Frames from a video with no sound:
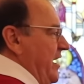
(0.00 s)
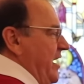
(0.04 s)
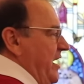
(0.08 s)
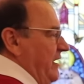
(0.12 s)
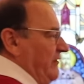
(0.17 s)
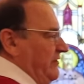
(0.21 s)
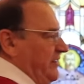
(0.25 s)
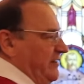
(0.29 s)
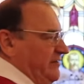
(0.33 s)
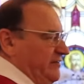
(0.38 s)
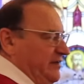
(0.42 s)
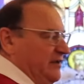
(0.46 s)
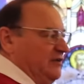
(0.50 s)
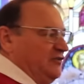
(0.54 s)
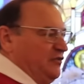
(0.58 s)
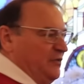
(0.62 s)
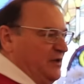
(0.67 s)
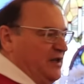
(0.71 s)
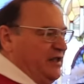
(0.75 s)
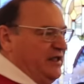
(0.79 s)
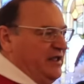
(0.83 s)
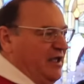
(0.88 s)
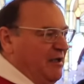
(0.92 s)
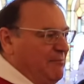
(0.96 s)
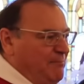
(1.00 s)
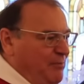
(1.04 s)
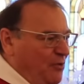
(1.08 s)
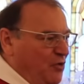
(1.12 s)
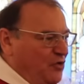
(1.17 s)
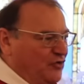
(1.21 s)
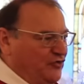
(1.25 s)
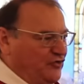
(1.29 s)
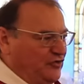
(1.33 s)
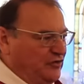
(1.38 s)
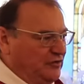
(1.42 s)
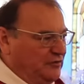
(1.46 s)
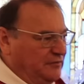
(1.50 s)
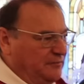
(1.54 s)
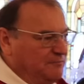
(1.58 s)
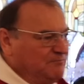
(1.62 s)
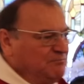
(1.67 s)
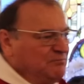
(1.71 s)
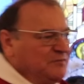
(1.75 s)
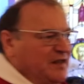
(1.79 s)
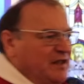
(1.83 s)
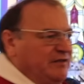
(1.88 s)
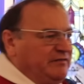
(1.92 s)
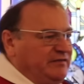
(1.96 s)
This is really important.
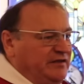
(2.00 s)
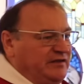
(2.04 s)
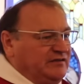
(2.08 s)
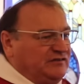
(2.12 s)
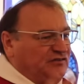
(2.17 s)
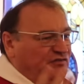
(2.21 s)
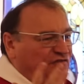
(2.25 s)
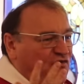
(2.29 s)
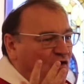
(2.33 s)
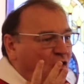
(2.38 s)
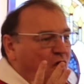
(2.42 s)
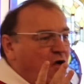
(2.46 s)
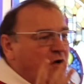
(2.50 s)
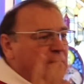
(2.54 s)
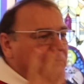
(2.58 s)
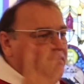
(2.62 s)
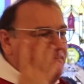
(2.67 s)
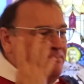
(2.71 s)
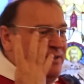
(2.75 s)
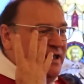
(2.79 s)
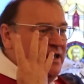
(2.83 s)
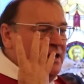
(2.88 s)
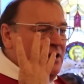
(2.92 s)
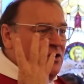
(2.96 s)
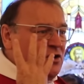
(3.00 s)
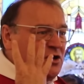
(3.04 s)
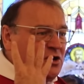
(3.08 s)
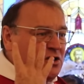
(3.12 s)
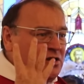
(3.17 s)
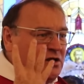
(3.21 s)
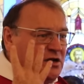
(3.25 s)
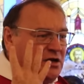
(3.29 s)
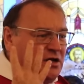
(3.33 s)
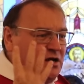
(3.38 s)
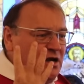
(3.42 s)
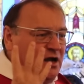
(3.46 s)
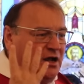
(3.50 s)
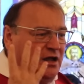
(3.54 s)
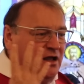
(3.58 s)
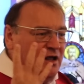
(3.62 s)
This fourth pillar